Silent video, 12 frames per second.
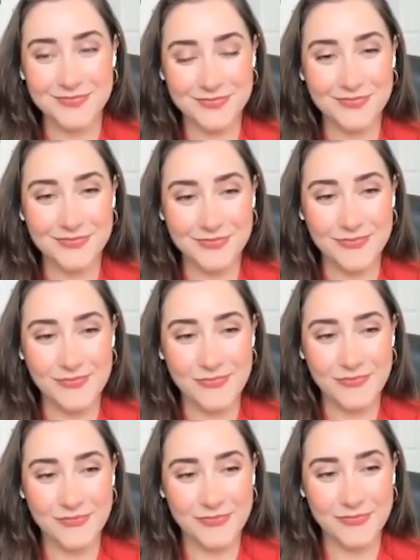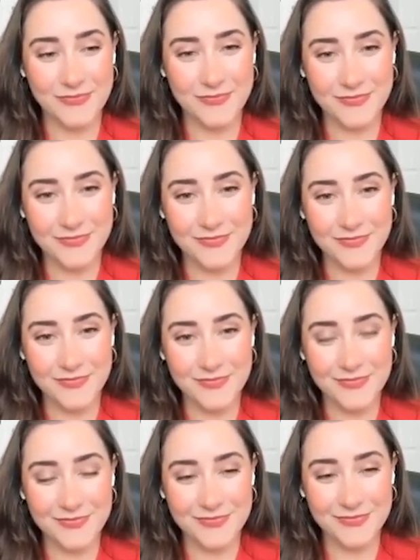
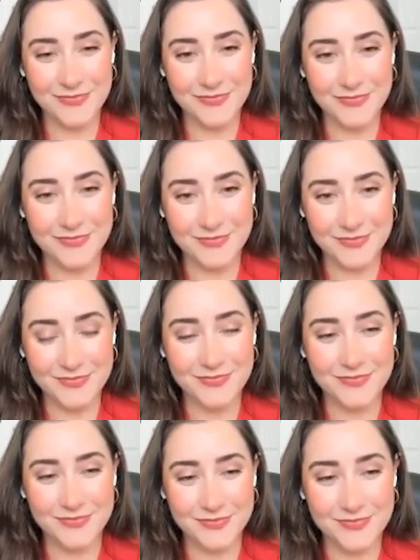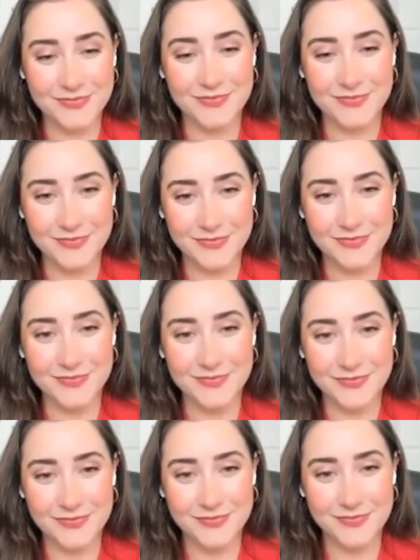
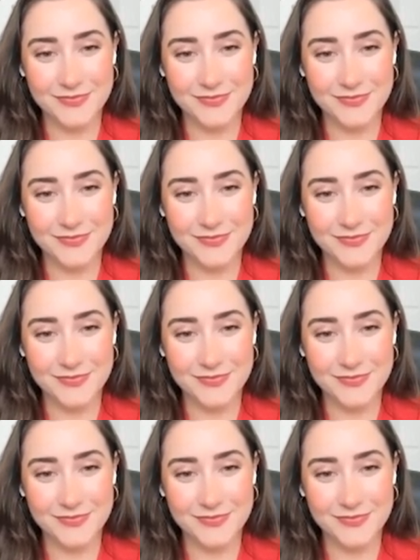(not speaking)